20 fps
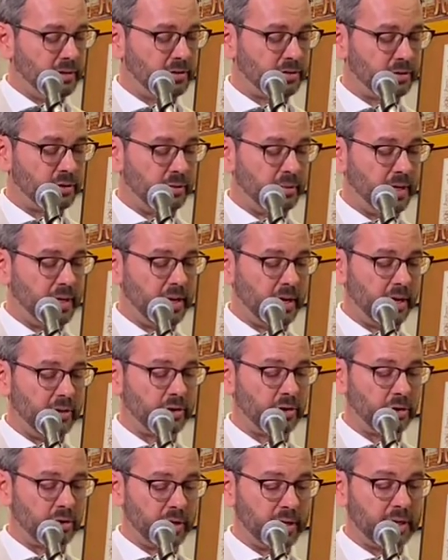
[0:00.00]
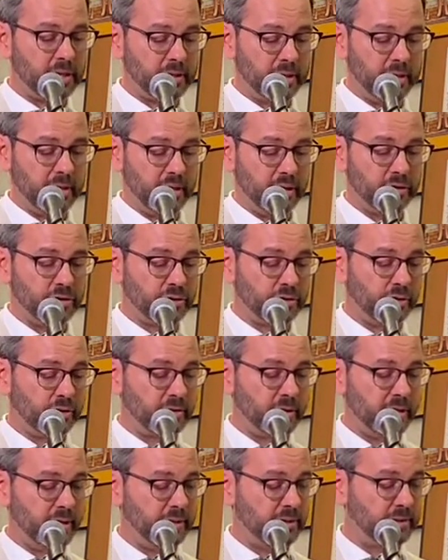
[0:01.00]
So many other critically ill
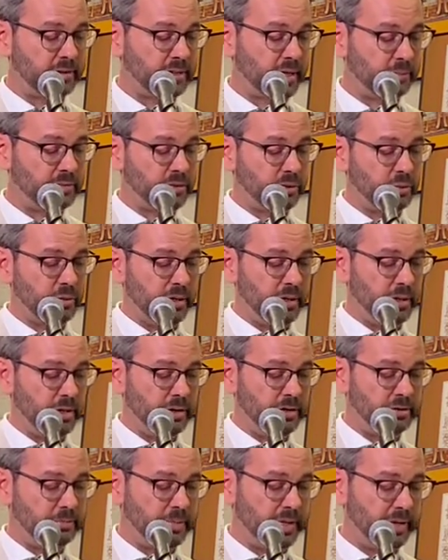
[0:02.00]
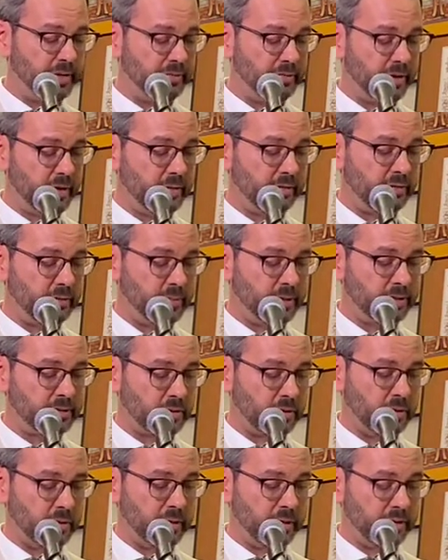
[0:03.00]
children in the subsequent years benefited from this
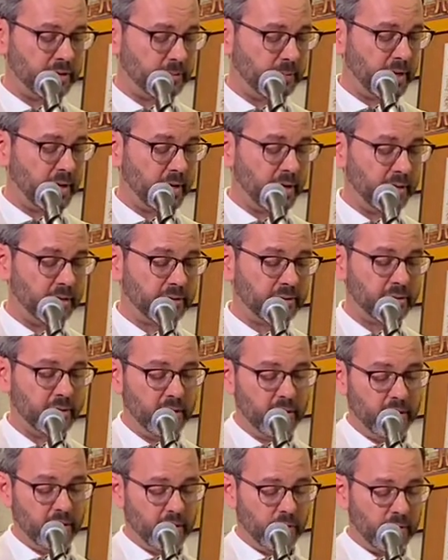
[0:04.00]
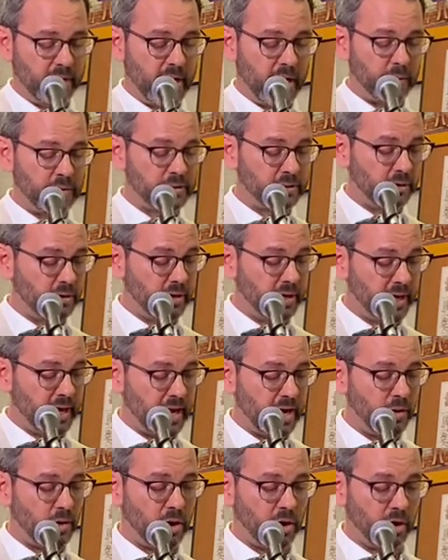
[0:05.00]
early experience when I was learning
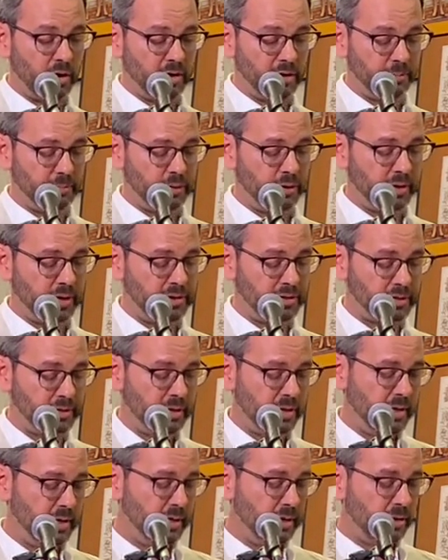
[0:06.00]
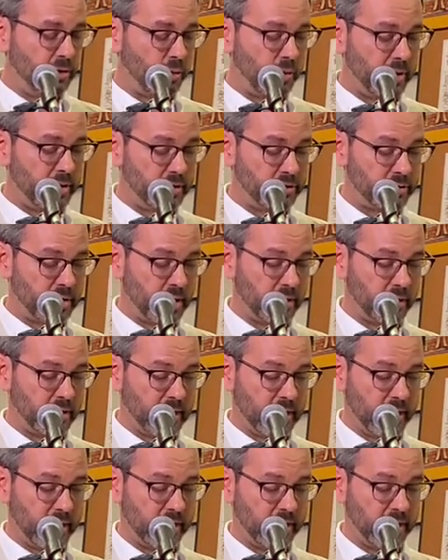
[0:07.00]
how hard to push, where to draw the
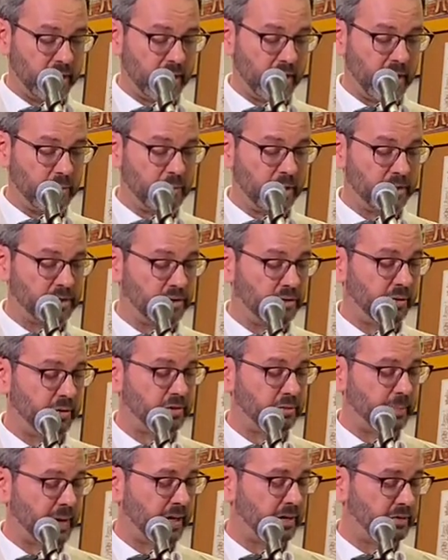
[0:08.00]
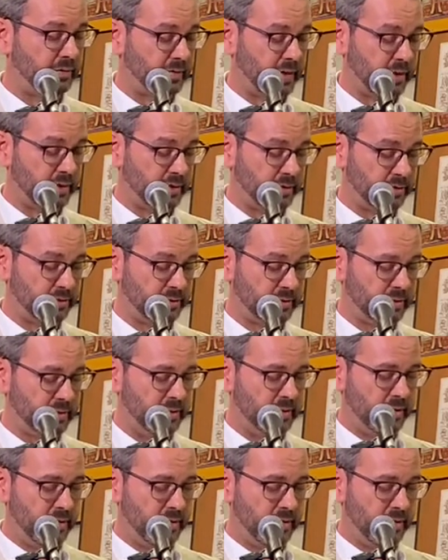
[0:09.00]
line, and how much to expect of others.